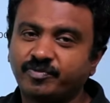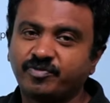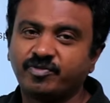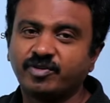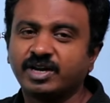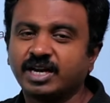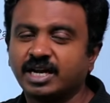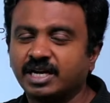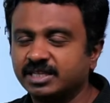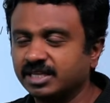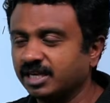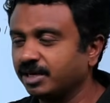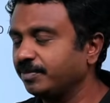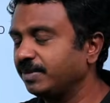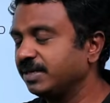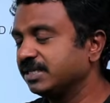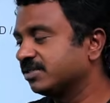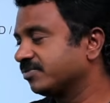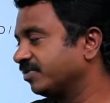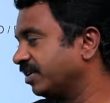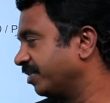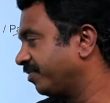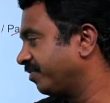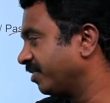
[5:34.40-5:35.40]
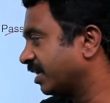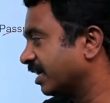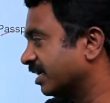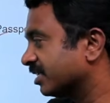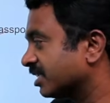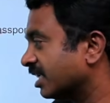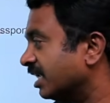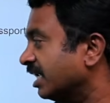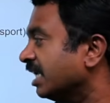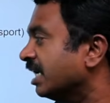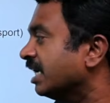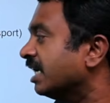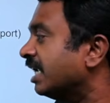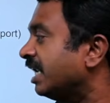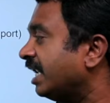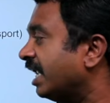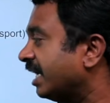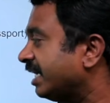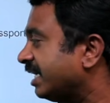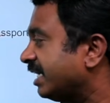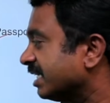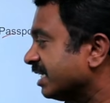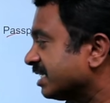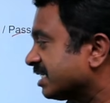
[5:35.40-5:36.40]
for Aadhaar based verification. Let
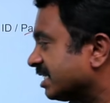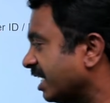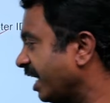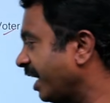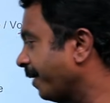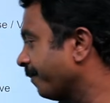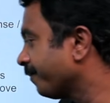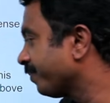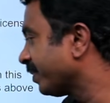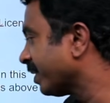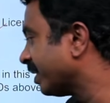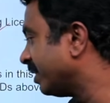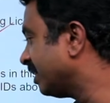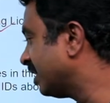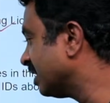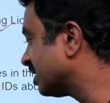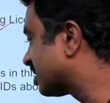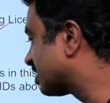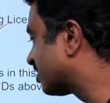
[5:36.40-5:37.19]
us say this